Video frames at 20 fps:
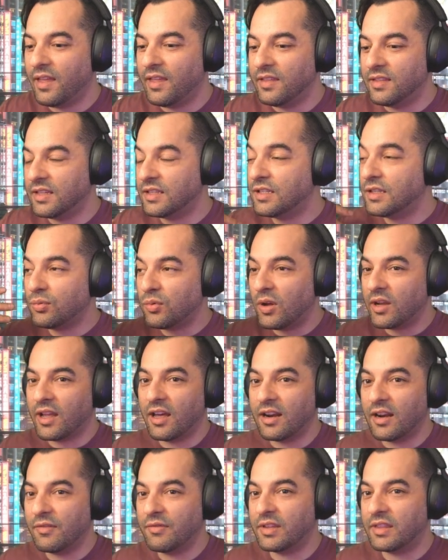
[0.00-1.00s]
This is what
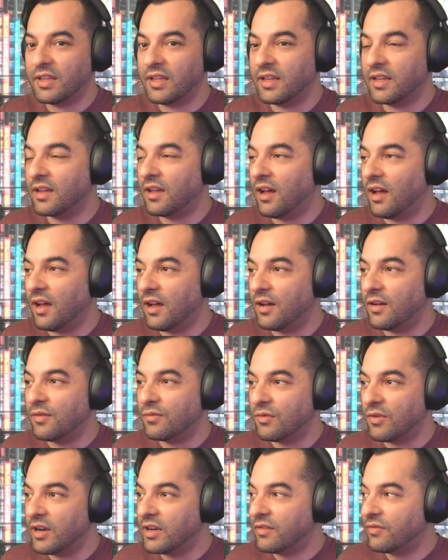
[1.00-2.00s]
got everything
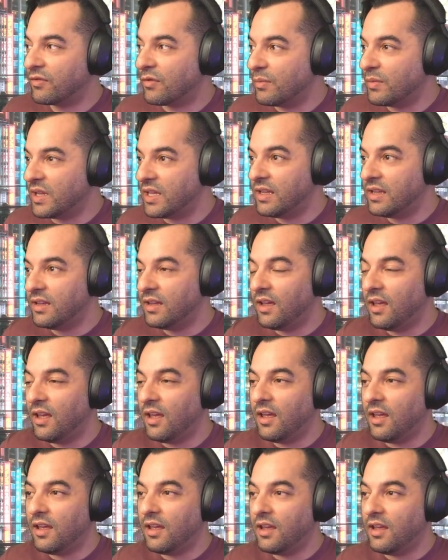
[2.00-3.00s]
running for me.
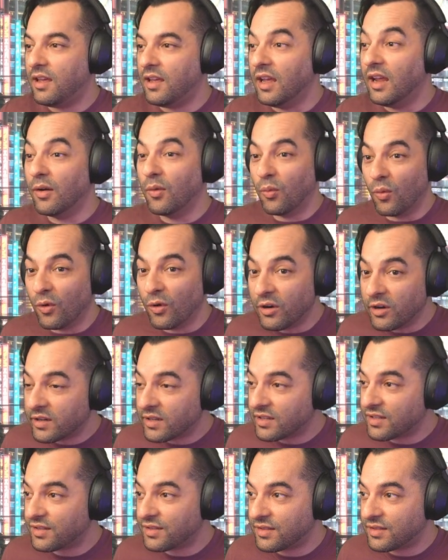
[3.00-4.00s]
It
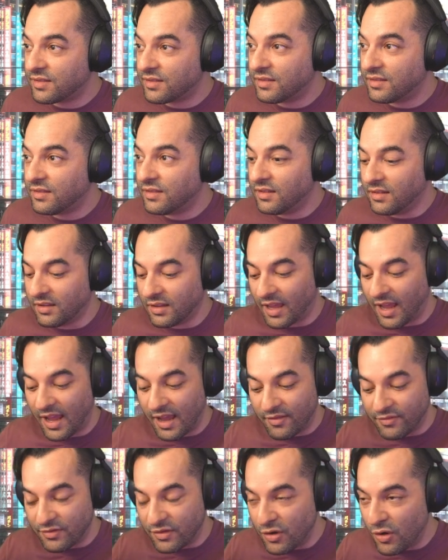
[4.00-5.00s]
works. I
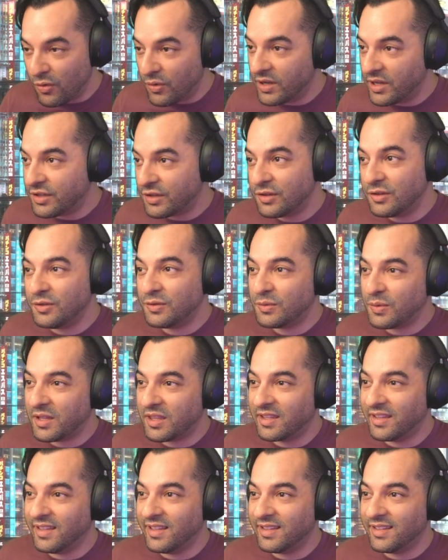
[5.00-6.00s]
have no issues
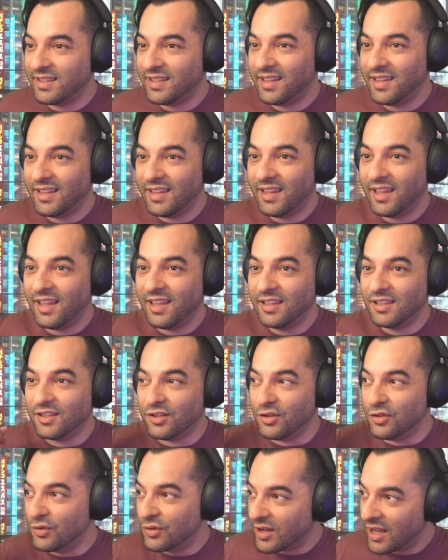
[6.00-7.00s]
with it.
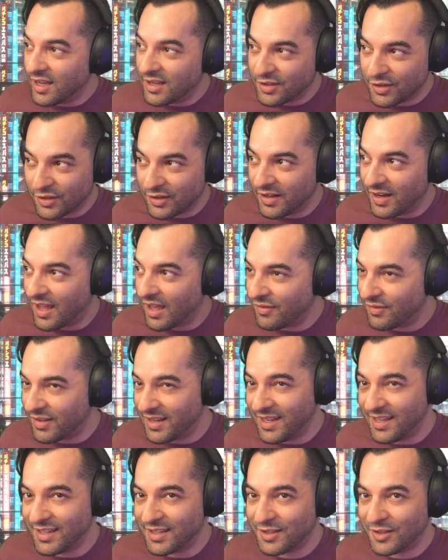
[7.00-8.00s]
You guys shouldn't have
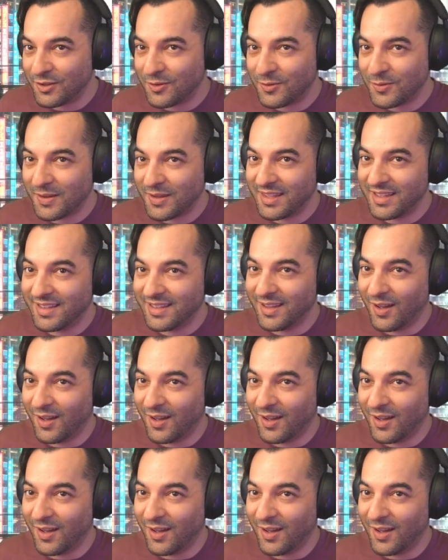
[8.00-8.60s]
any issues with it,